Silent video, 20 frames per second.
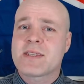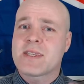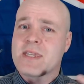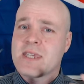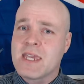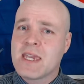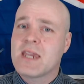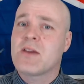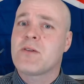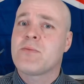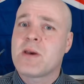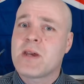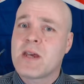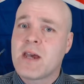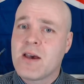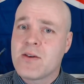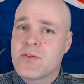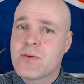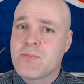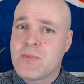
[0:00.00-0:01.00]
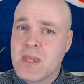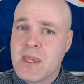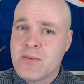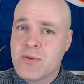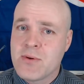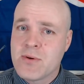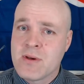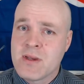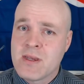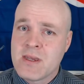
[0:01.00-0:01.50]
to care about other
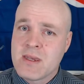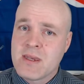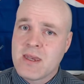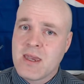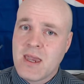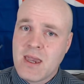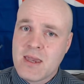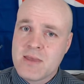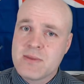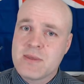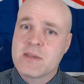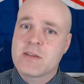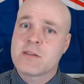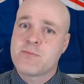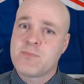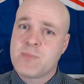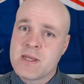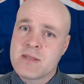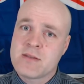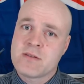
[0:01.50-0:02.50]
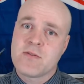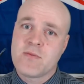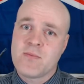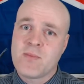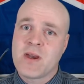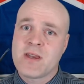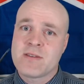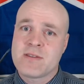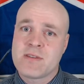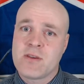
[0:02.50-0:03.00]
people at the expense of
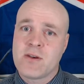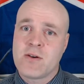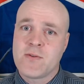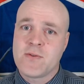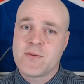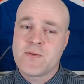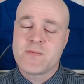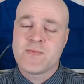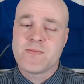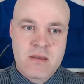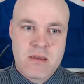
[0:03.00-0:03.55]
myself.